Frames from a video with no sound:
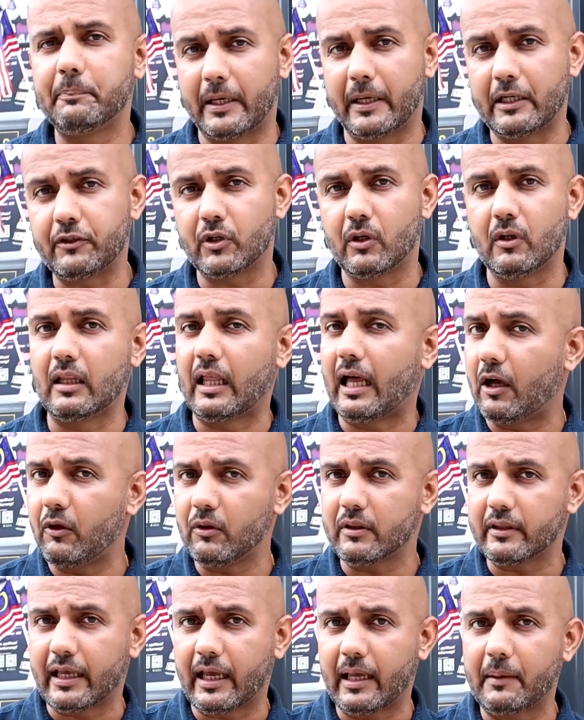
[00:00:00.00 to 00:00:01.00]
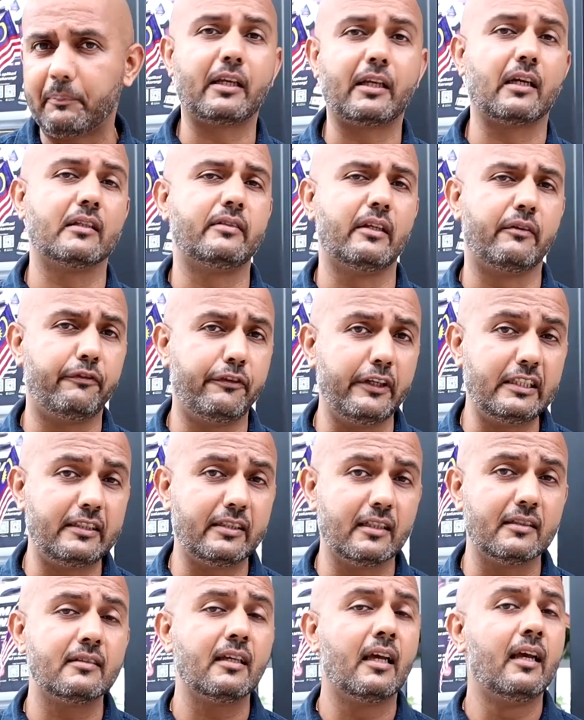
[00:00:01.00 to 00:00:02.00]
petrol out there because it
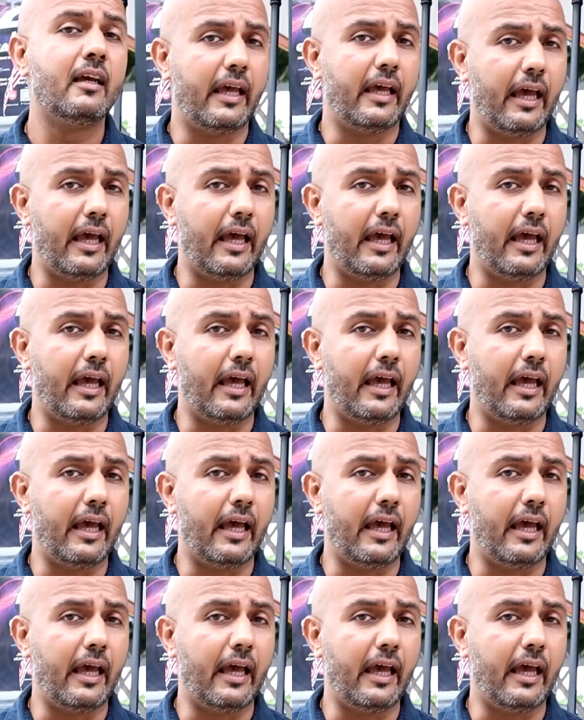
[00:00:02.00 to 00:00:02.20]
features